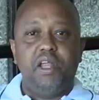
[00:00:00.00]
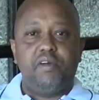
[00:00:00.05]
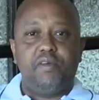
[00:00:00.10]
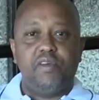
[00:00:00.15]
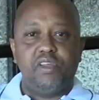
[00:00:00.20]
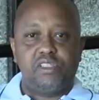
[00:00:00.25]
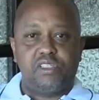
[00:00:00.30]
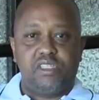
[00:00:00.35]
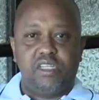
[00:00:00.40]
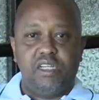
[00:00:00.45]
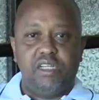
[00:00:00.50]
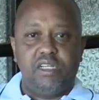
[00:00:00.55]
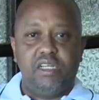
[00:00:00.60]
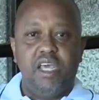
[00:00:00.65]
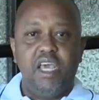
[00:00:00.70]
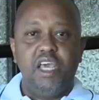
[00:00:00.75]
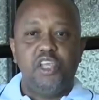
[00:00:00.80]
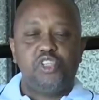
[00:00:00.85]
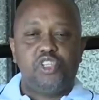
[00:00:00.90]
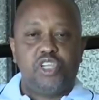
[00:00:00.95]
arrested,
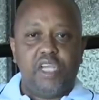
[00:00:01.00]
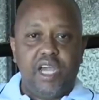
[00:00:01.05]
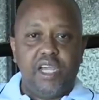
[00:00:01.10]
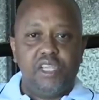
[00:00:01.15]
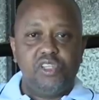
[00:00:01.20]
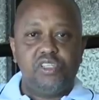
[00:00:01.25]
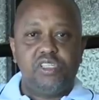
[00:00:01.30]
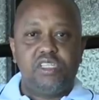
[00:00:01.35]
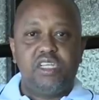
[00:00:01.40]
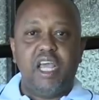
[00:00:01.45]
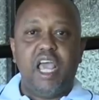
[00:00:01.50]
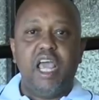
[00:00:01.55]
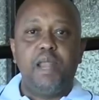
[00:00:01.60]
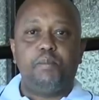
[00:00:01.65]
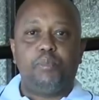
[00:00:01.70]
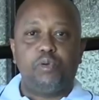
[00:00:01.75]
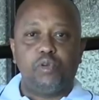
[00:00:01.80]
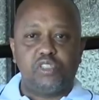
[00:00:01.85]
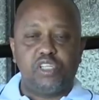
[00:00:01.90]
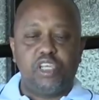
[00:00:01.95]
charged, and
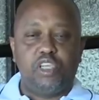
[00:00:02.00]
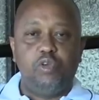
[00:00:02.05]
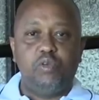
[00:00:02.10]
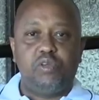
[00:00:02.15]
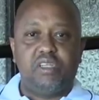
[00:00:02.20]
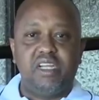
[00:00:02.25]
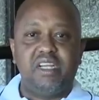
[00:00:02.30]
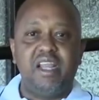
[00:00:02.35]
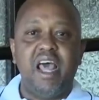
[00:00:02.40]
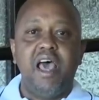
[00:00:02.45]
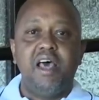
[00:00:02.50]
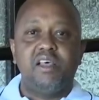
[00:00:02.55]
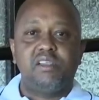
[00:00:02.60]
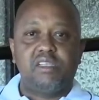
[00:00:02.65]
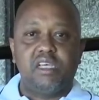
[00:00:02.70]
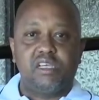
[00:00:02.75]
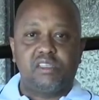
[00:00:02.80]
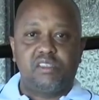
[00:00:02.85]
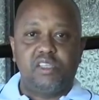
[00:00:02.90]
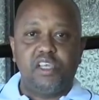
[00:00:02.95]
prosecuted
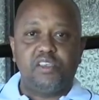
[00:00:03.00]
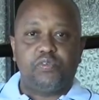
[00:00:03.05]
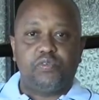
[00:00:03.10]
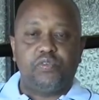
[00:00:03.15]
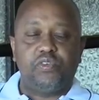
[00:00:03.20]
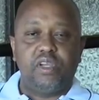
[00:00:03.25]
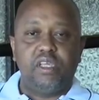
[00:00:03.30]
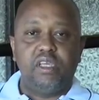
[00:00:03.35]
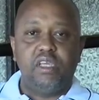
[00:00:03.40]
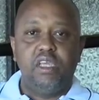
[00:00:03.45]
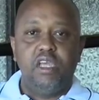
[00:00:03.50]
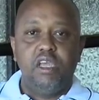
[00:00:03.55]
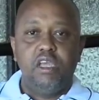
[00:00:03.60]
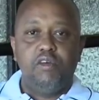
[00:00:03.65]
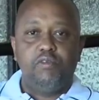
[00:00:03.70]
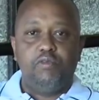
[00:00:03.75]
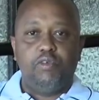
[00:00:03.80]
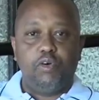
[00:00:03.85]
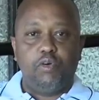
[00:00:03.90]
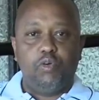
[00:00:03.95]
successfully
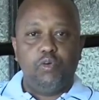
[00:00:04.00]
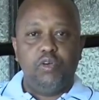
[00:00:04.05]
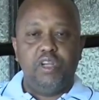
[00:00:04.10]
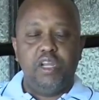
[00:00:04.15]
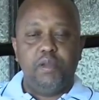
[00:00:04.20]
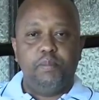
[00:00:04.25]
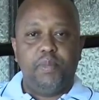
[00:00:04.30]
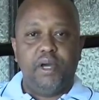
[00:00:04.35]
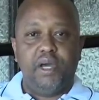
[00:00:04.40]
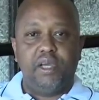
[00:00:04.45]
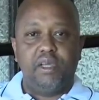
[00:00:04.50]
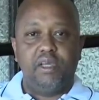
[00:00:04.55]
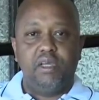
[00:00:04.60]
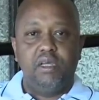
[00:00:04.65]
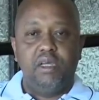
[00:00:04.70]
for Goldenberg.